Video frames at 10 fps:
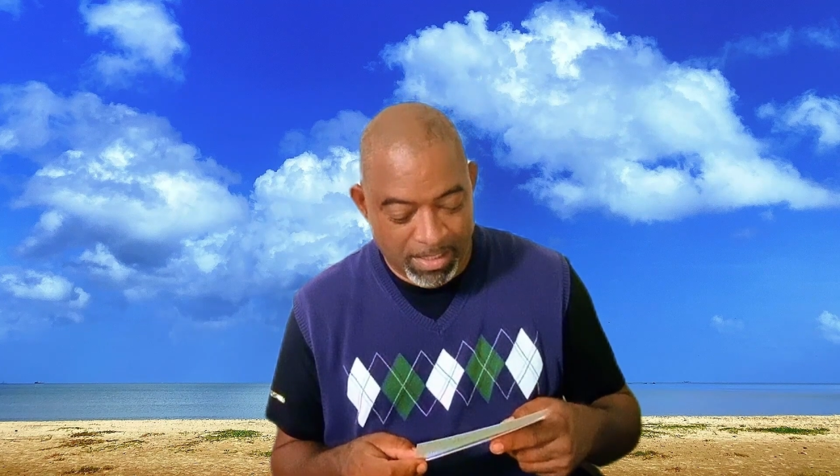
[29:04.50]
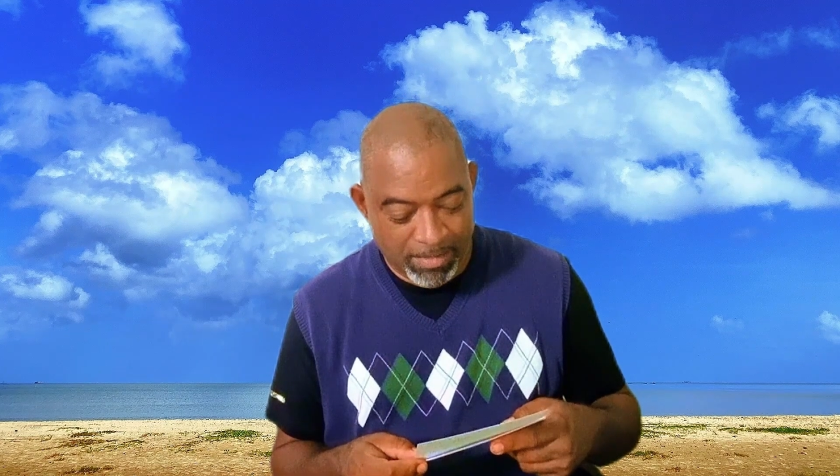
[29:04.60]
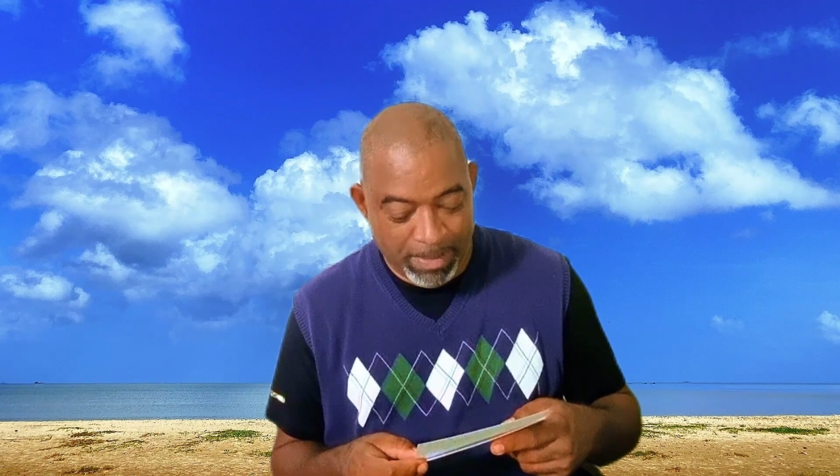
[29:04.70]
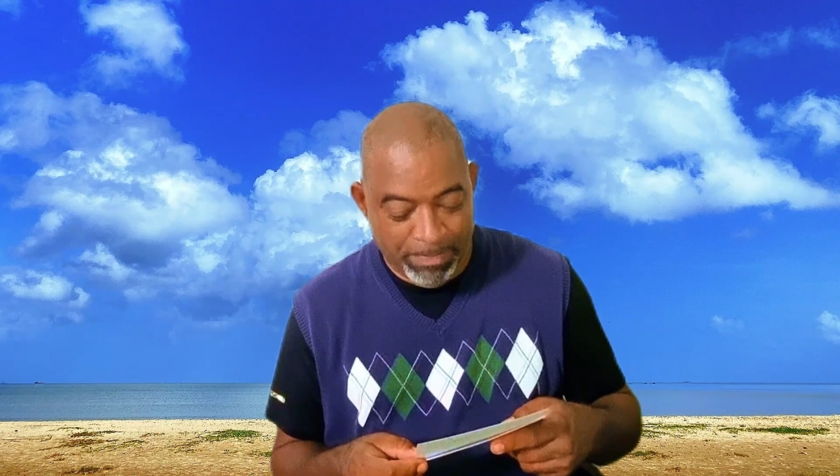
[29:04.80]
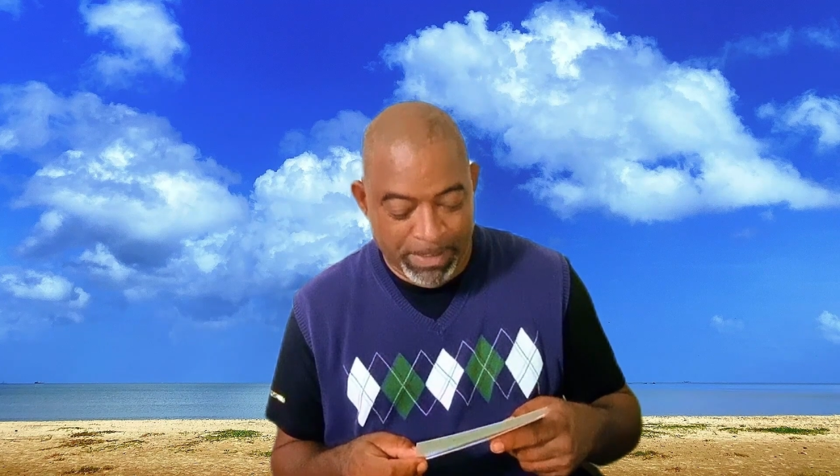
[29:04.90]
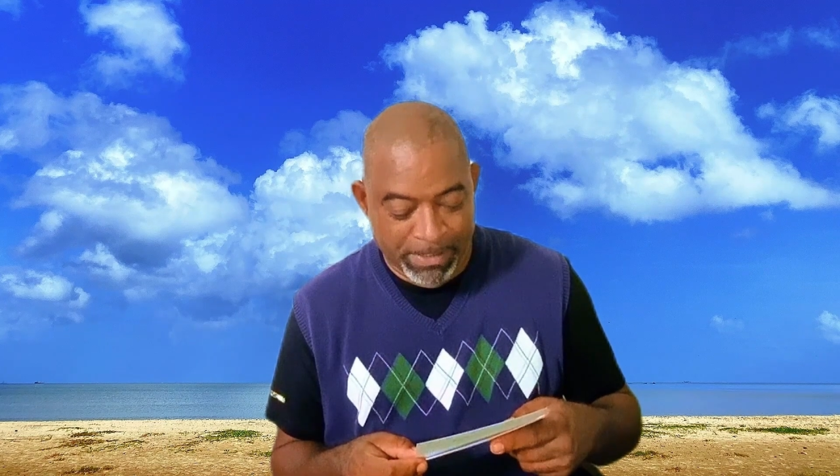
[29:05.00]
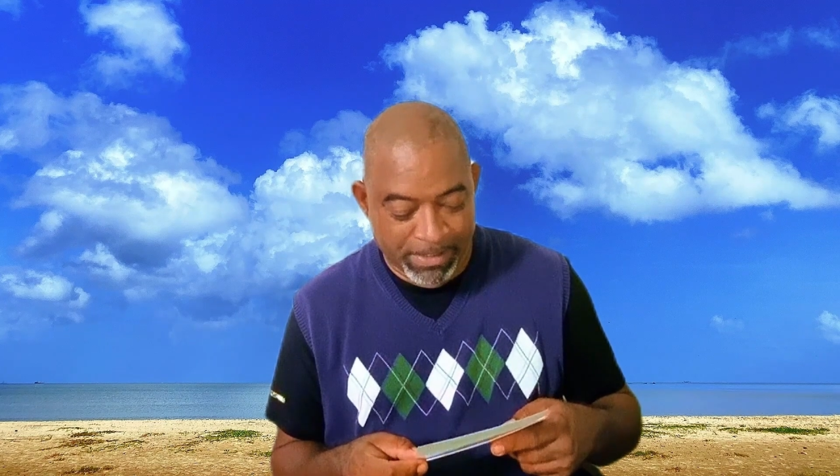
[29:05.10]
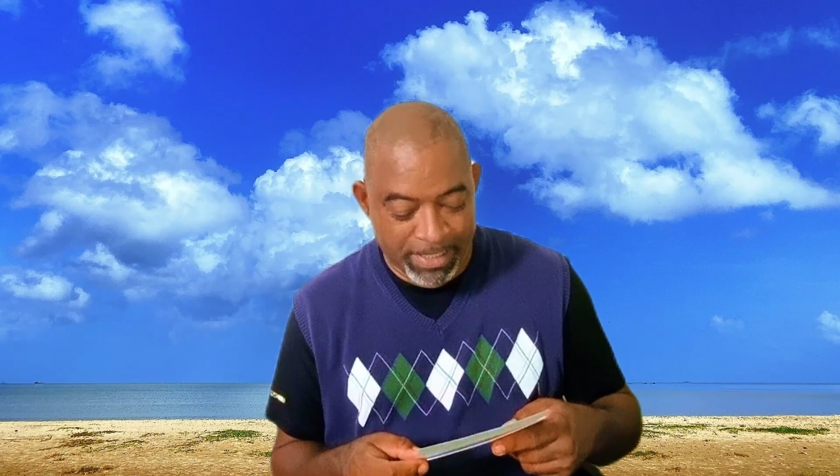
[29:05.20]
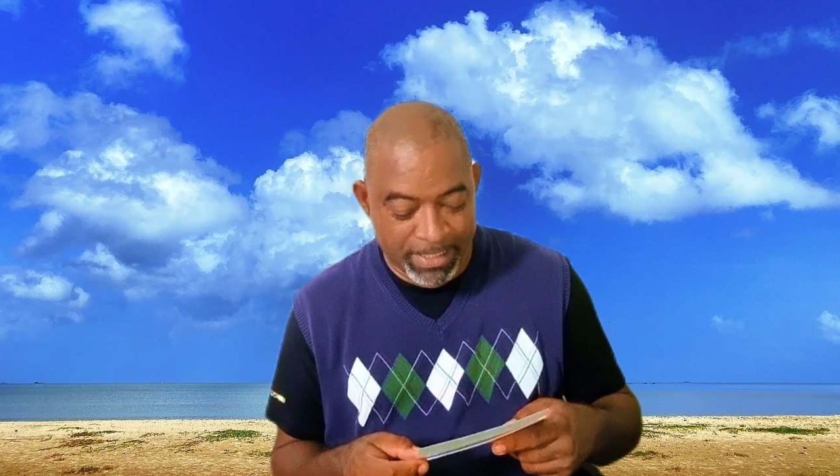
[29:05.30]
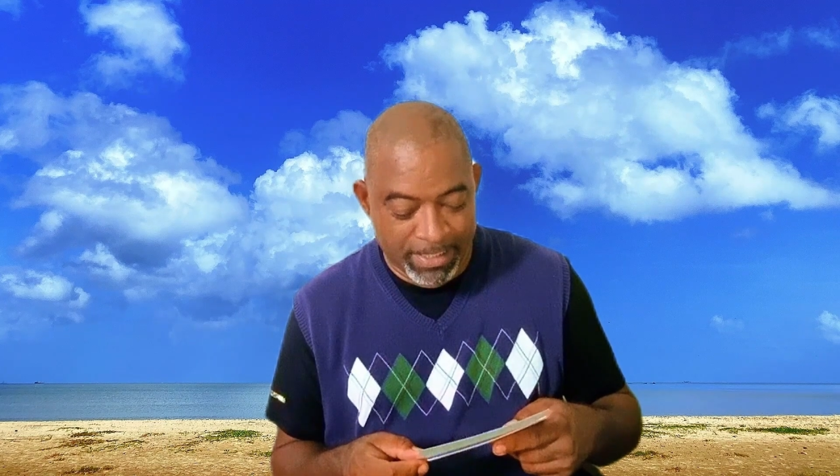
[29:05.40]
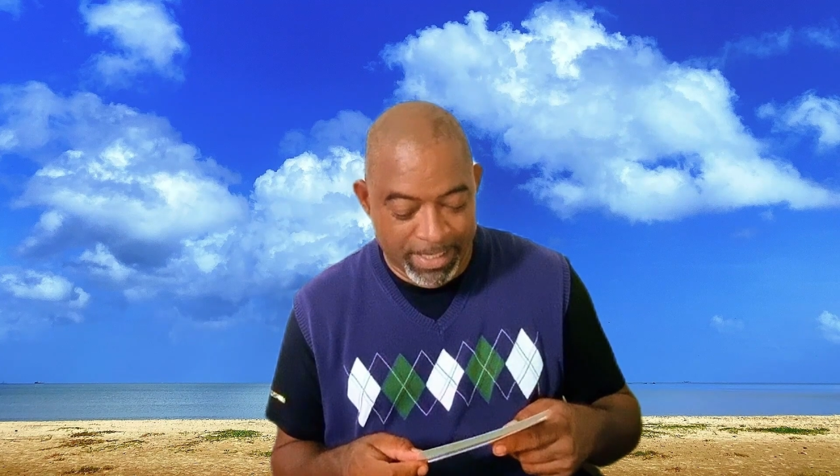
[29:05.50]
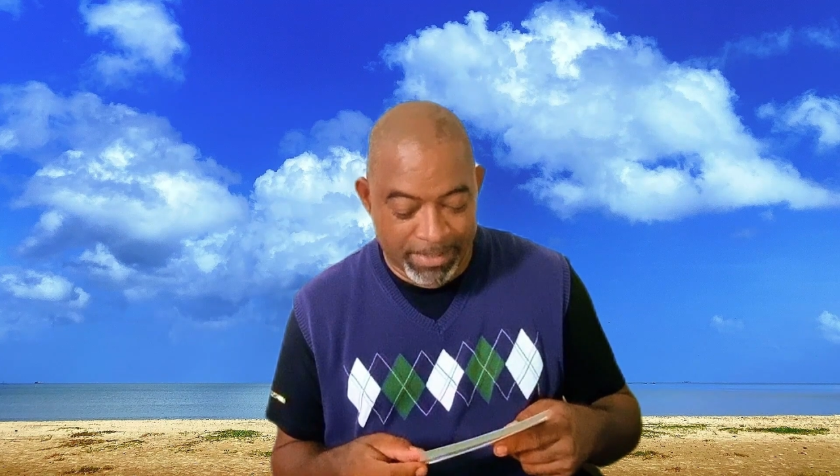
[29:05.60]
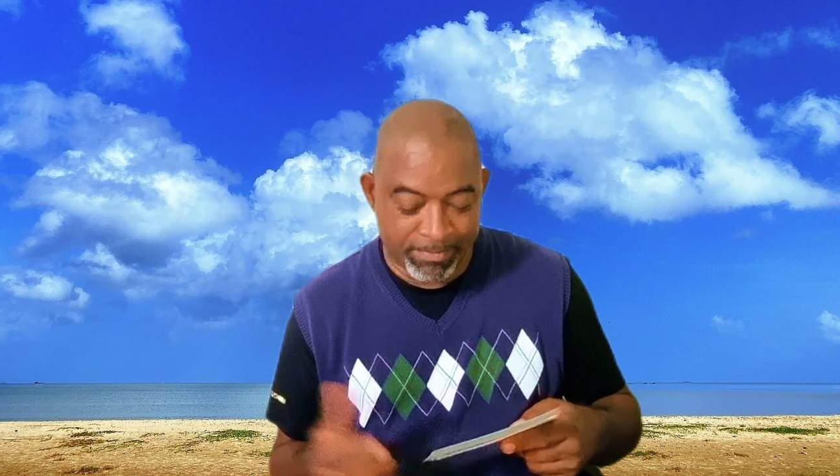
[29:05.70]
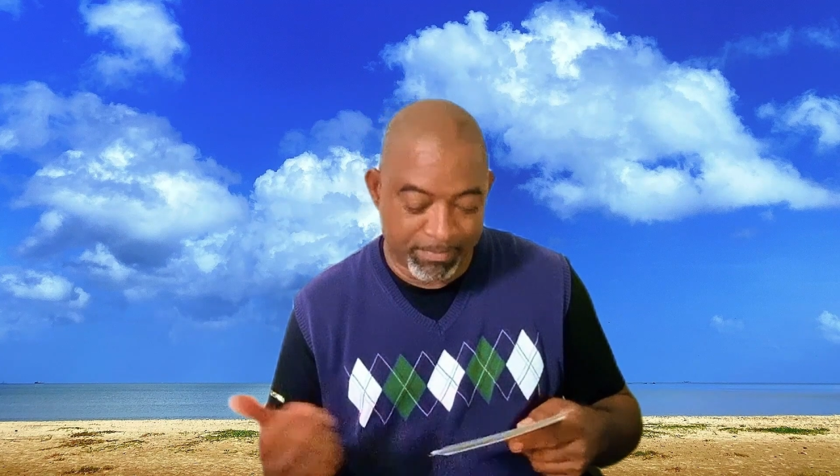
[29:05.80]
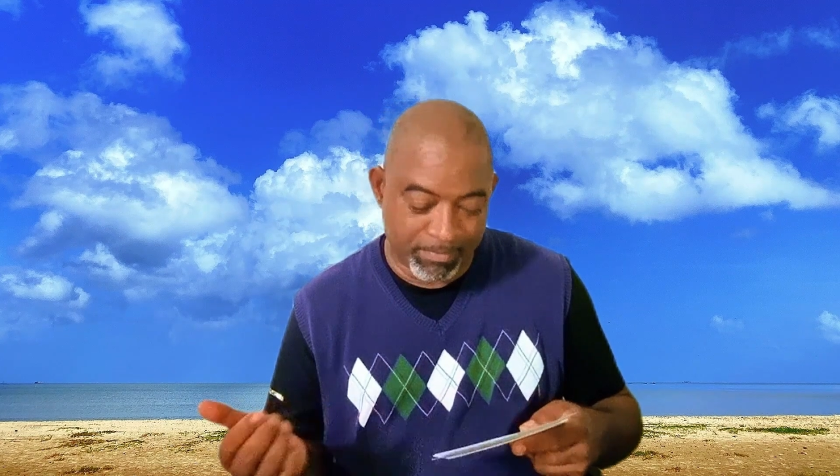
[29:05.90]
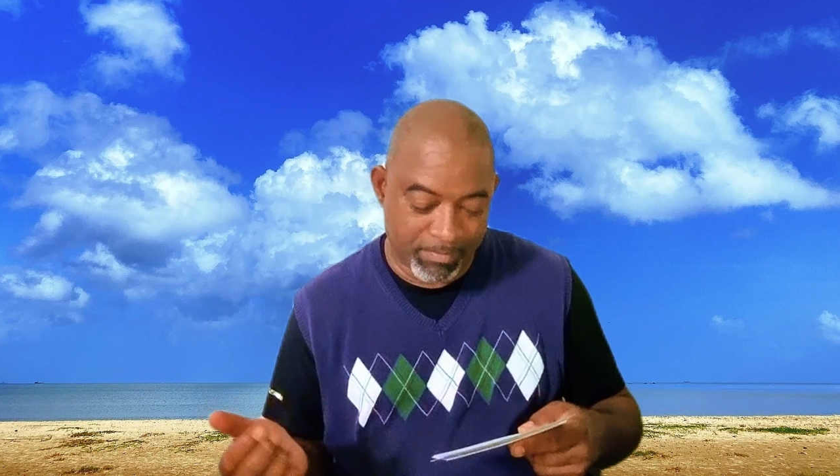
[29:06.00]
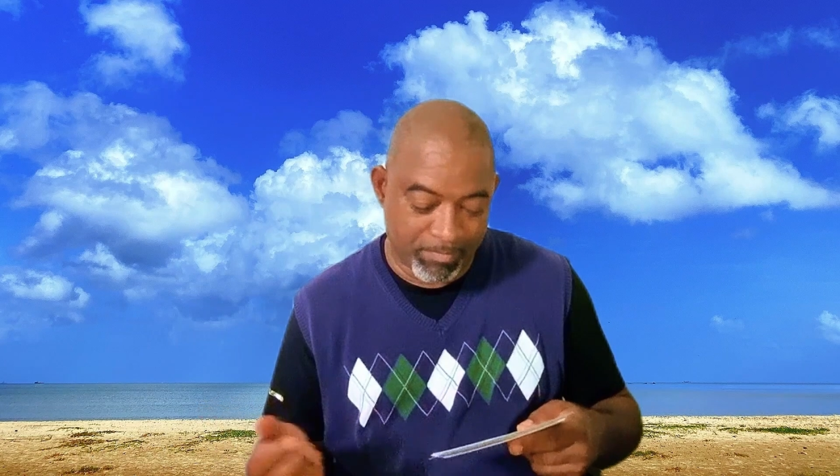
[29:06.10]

Big picture thinking,